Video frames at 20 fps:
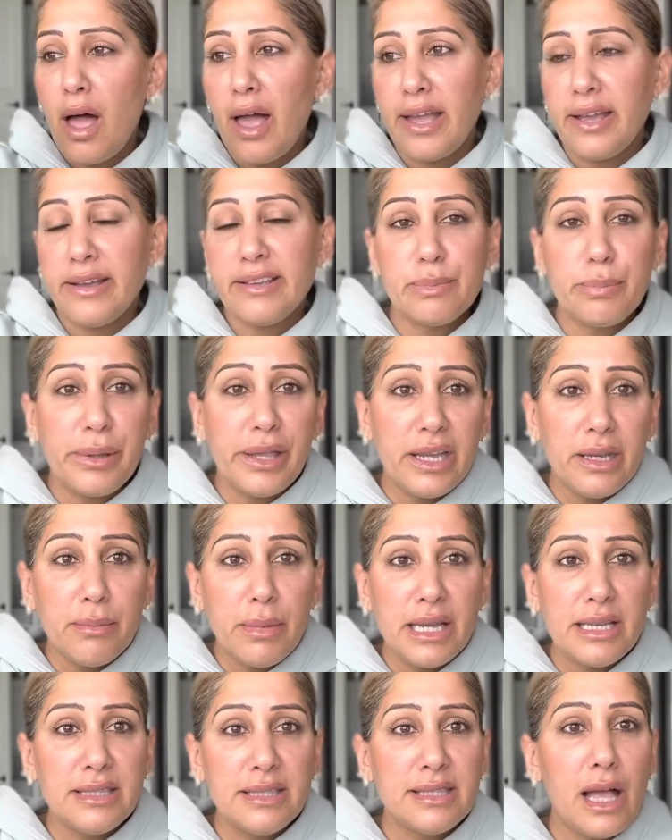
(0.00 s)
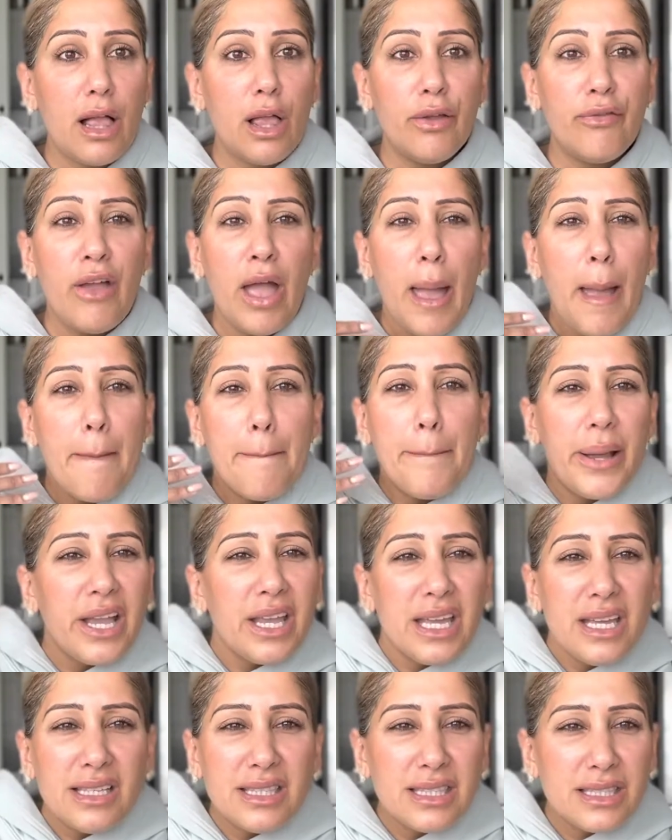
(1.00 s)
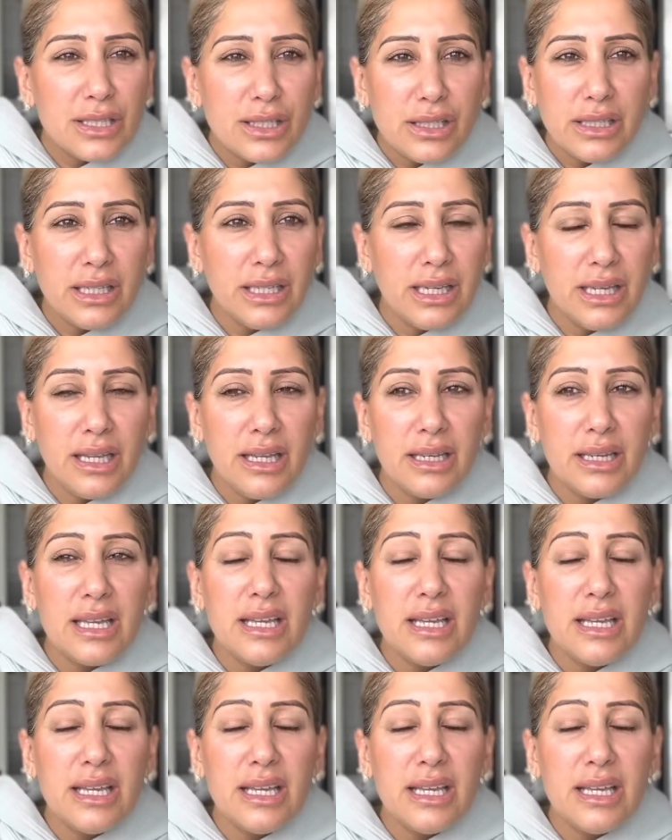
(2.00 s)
I explained myself, but he's still a kid.